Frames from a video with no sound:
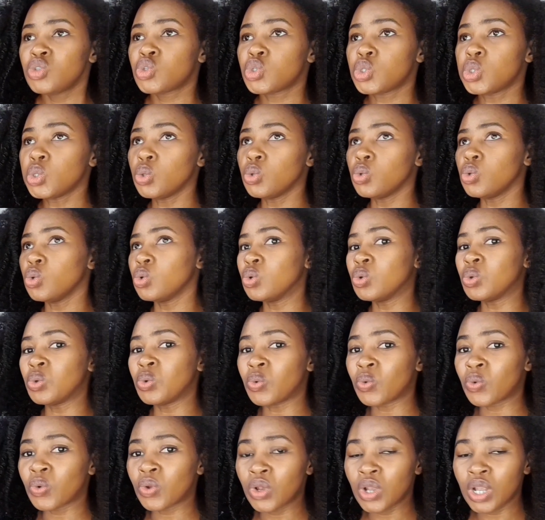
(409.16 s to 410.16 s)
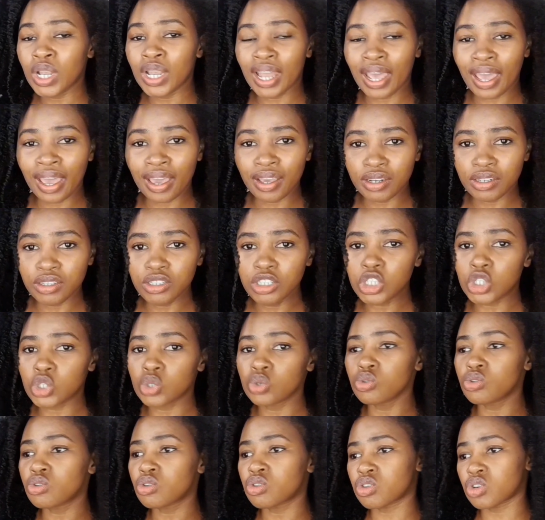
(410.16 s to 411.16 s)
to learn,
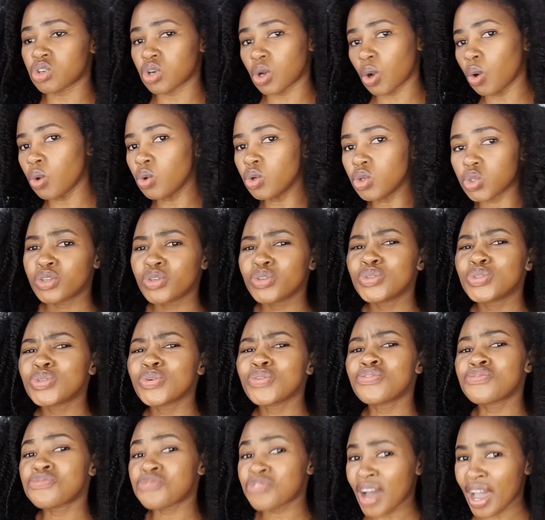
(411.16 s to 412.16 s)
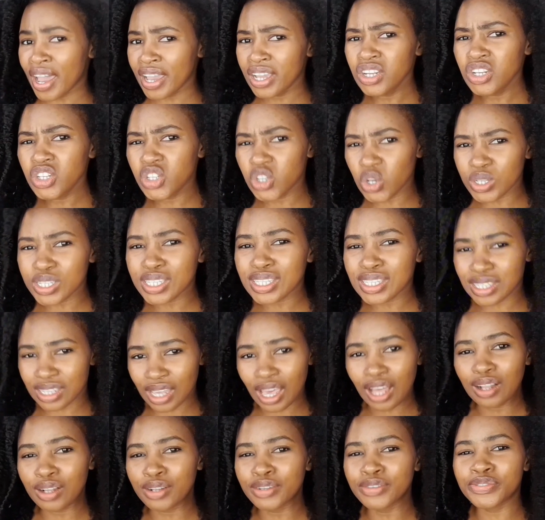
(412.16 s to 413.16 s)
to grow, to find
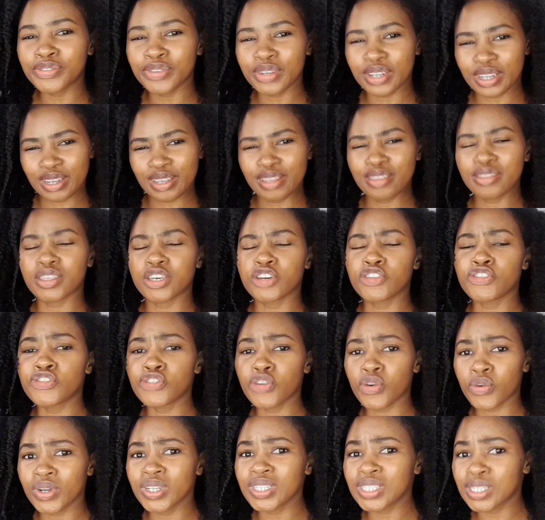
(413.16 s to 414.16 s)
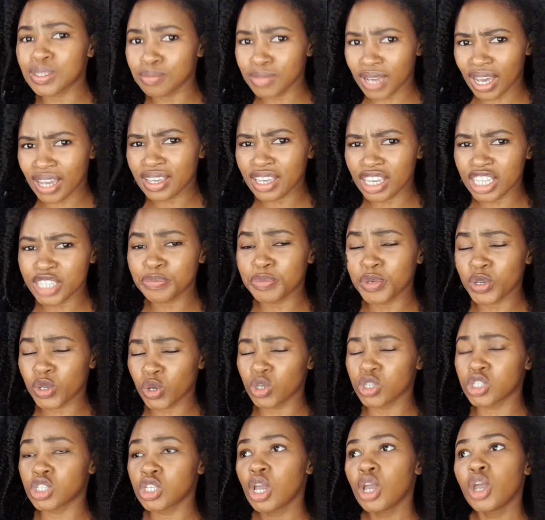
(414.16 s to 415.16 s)
yourself in the Forex markets,
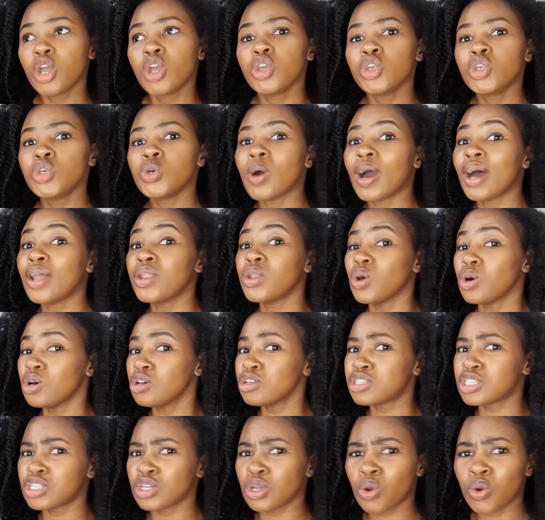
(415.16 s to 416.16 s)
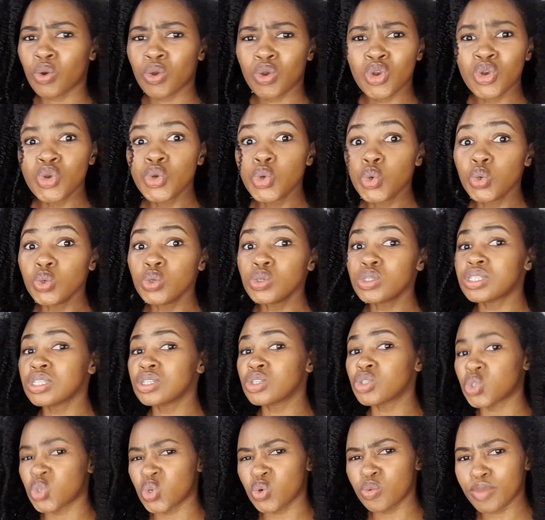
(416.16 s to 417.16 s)
because you are not losing
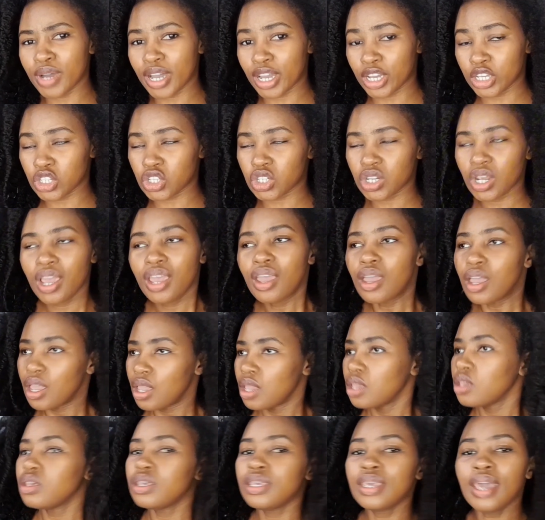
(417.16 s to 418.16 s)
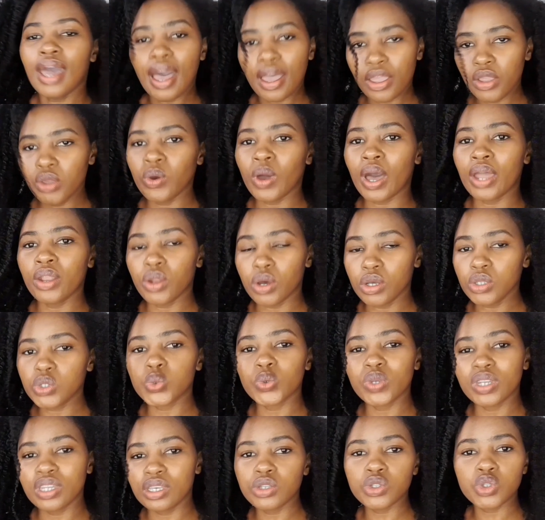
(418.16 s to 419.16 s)
too much. Yeah, you are not
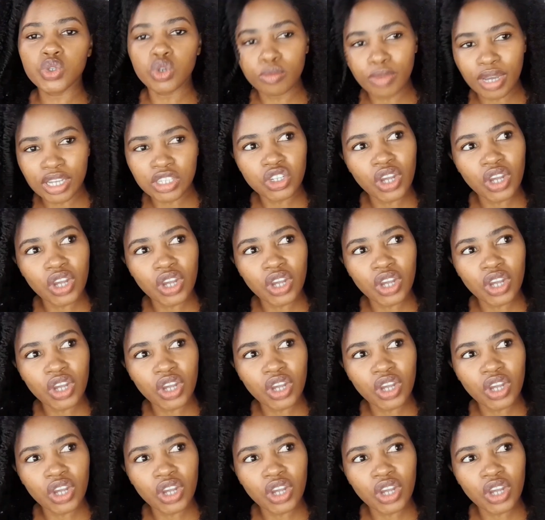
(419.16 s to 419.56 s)
winning too much